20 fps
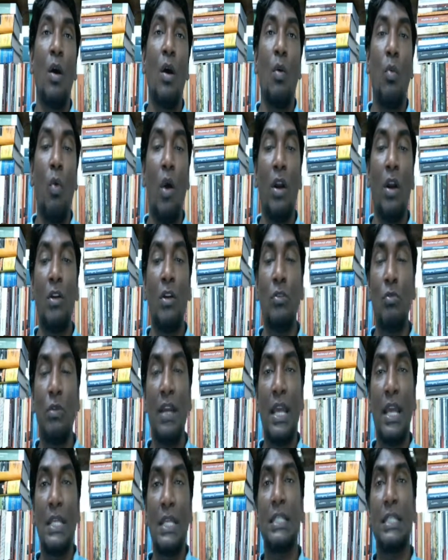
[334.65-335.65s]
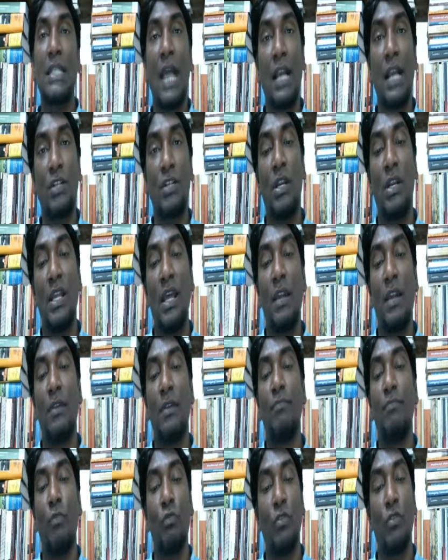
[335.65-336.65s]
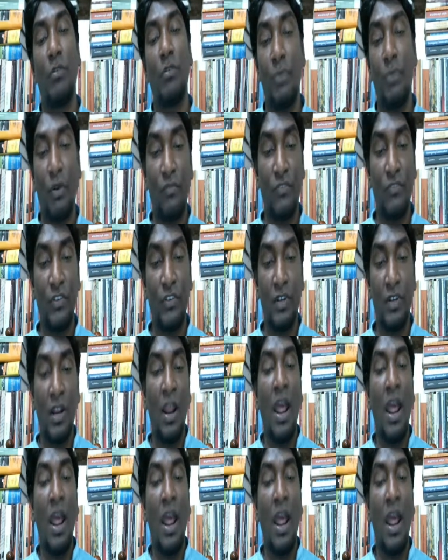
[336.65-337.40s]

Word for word: what you get is actually a reported profit